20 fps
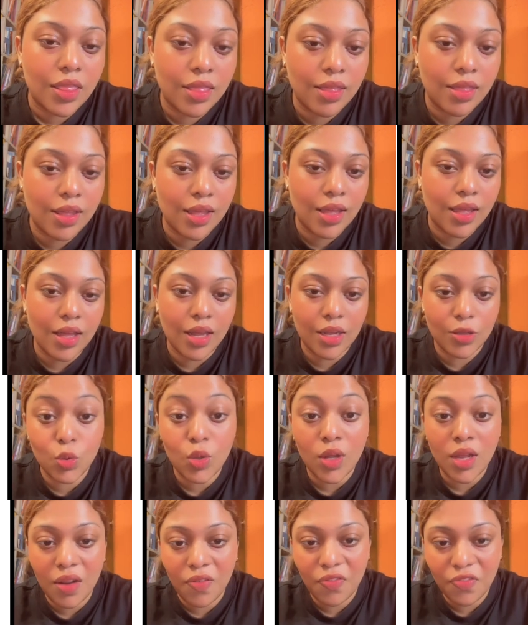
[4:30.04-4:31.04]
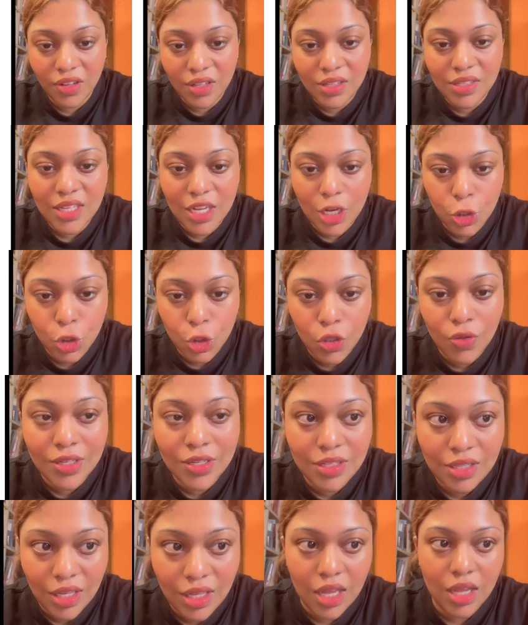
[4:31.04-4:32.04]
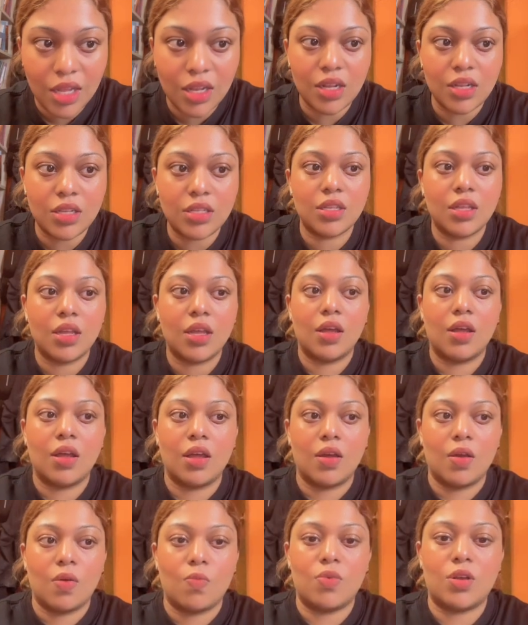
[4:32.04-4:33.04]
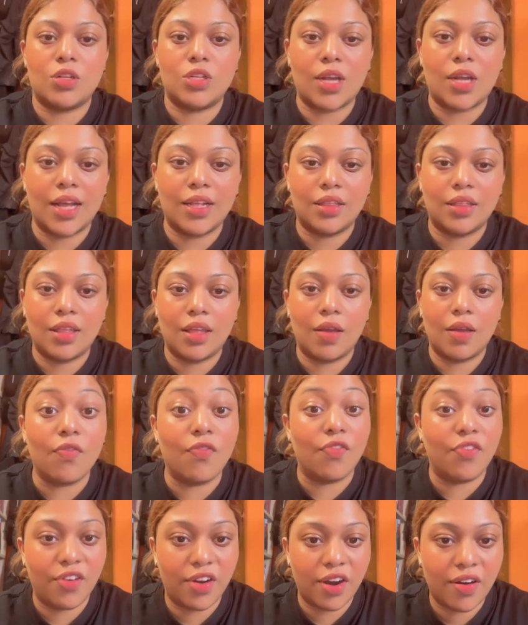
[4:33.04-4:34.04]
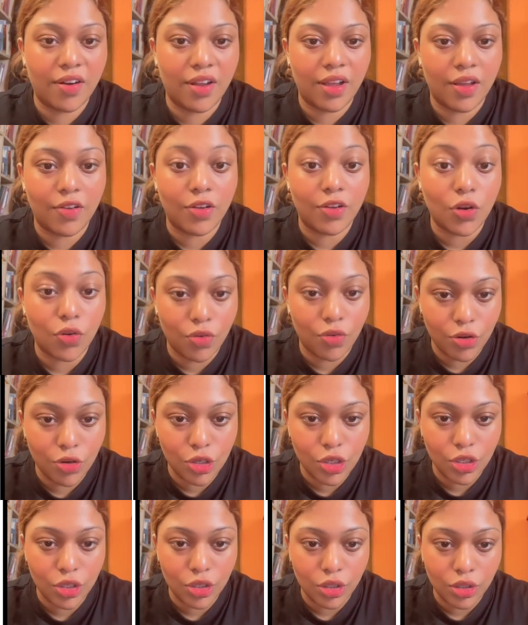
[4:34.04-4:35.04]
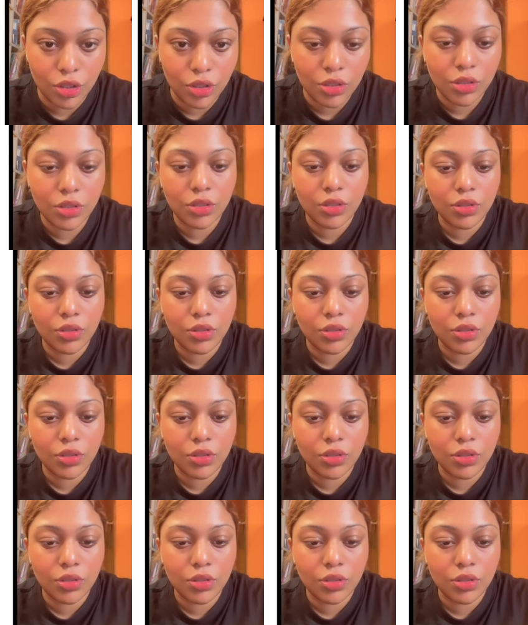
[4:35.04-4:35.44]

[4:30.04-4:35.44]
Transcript: the 21st century skills, which I think very crucial.